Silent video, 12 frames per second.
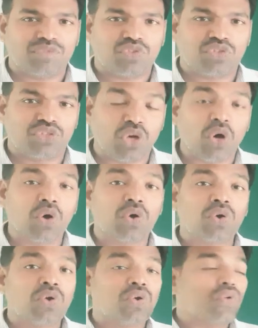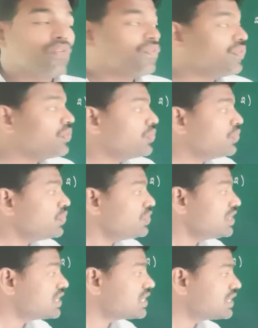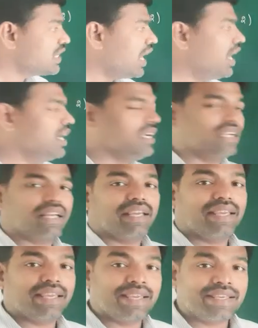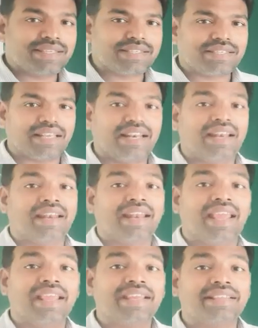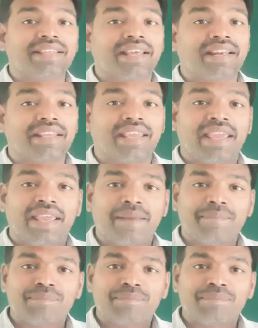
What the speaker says: So, fused salt is neither a